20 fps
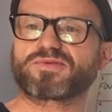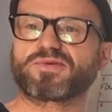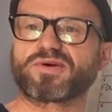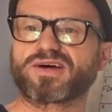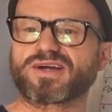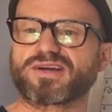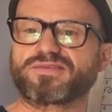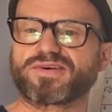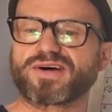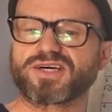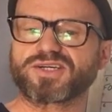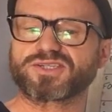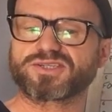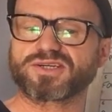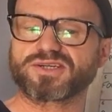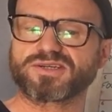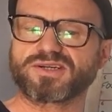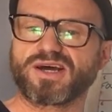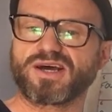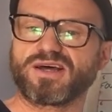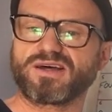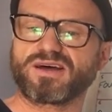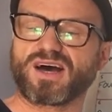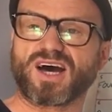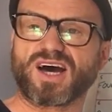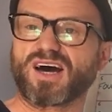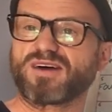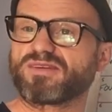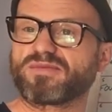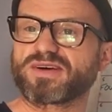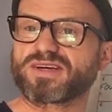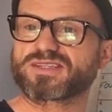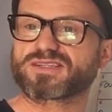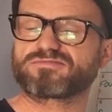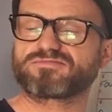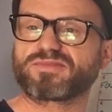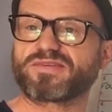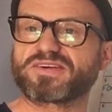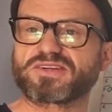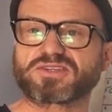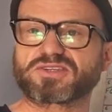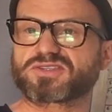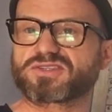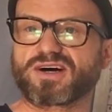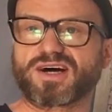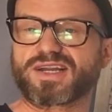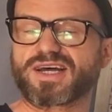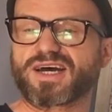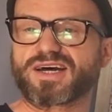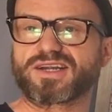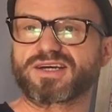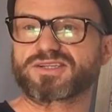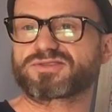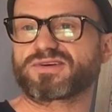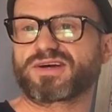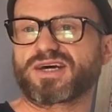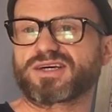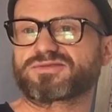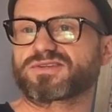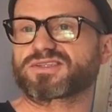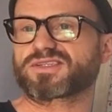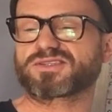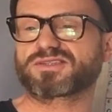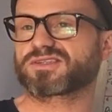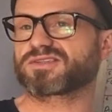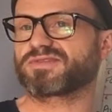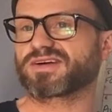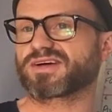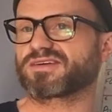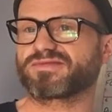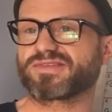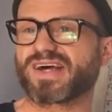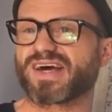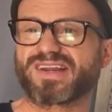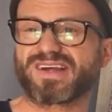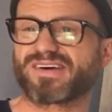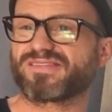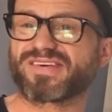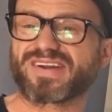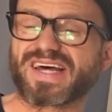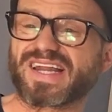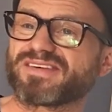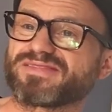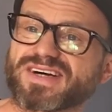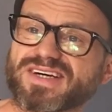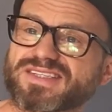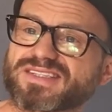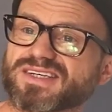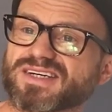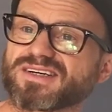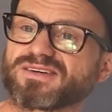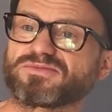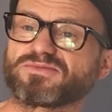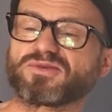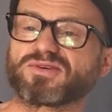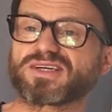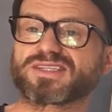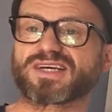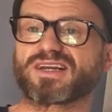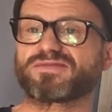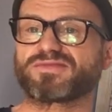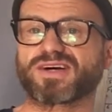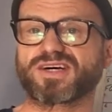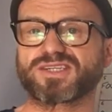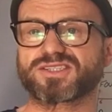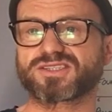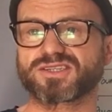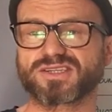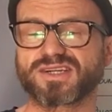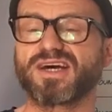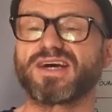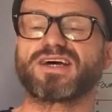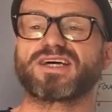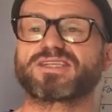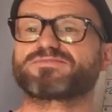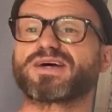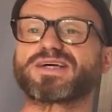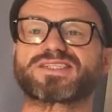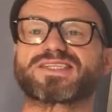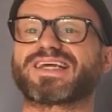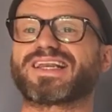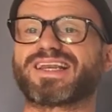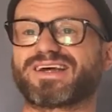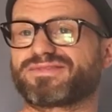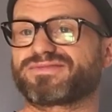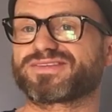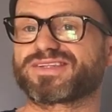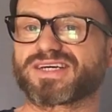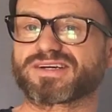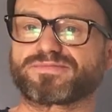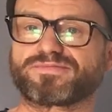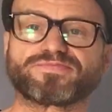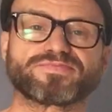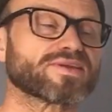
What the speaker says: of the word elevation, I mean, if you're just starting out in hairdressing, just think of an elevator. What is elevation? It's basically lifting,